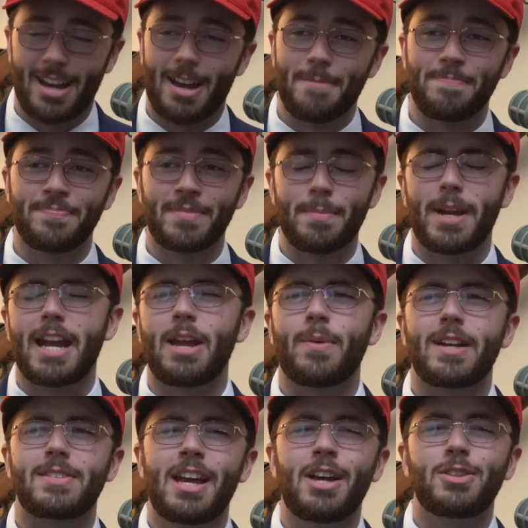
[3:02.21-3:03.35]
Um, but,
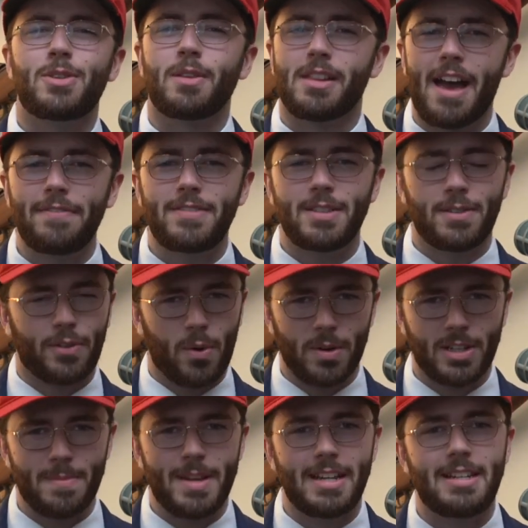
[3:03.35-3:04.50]
anyways, so the left is, of
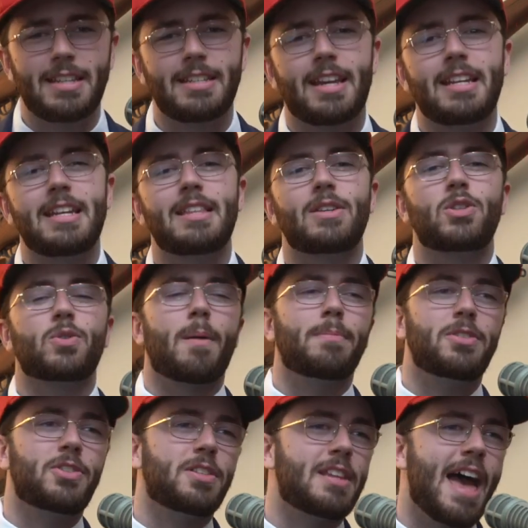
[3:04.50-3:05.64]
course, committed to this idea that Trump
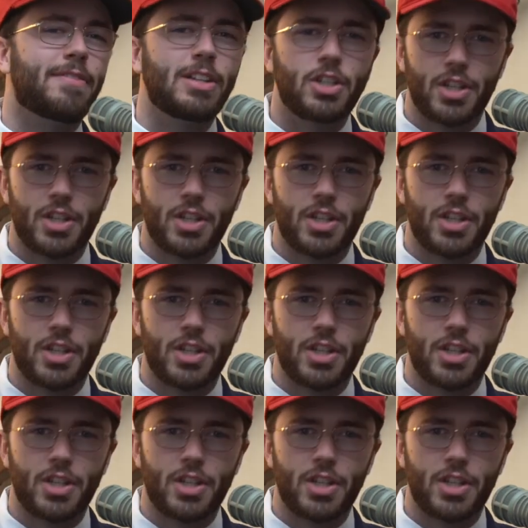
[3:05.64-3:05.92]
is just having